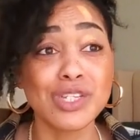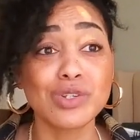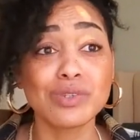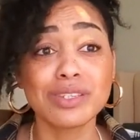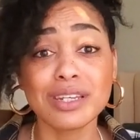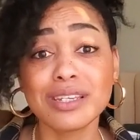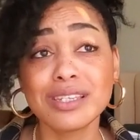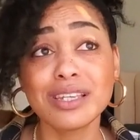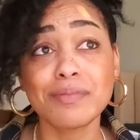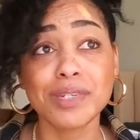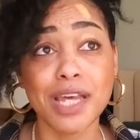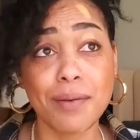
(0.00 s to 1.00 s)
So since
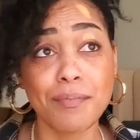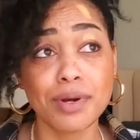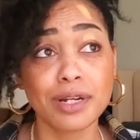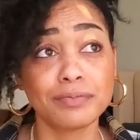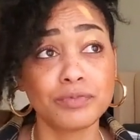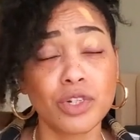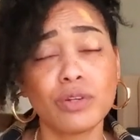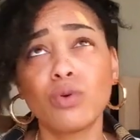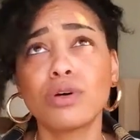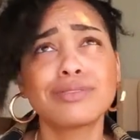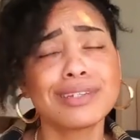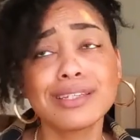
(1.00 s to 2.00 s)
September, or
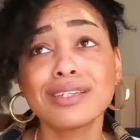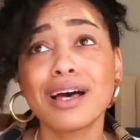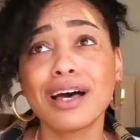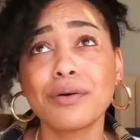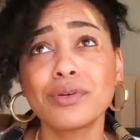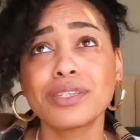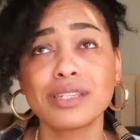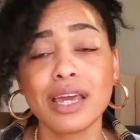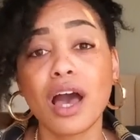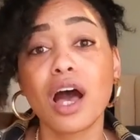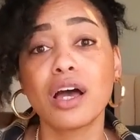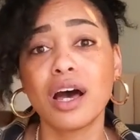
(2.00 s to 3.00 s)
well, since I will say
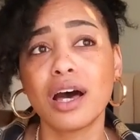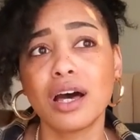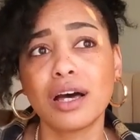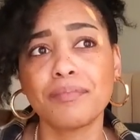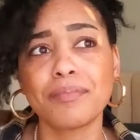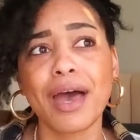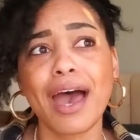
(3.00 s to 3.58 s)
um,